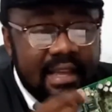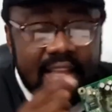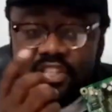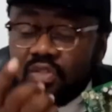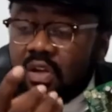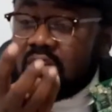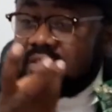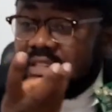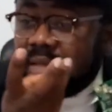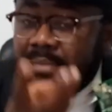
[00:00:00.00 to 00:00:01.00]
It stores
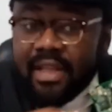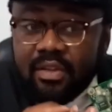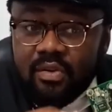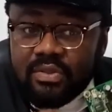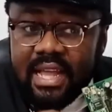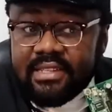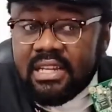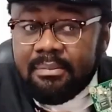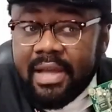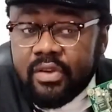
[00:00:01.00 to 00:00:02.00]
the BIOS. I said
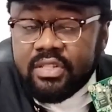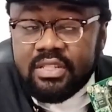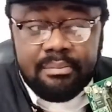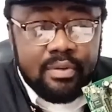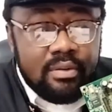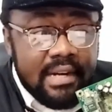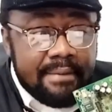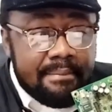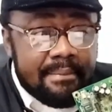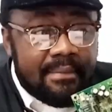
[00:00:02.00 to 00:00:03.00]
the BIOS is a
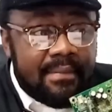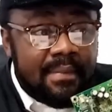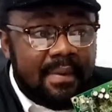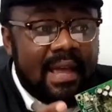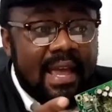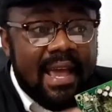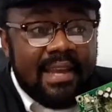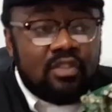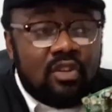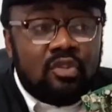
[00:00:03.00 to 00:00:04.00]
program,
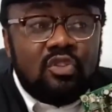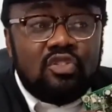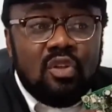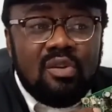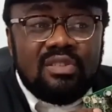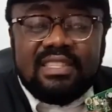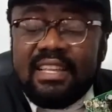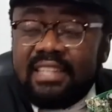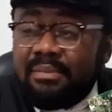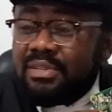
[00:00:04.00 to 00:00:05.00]
and it also stores
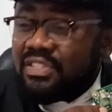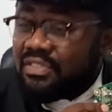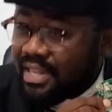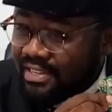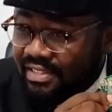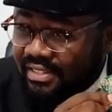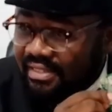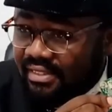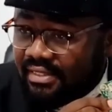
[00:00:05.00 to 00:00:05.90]
startup instructions.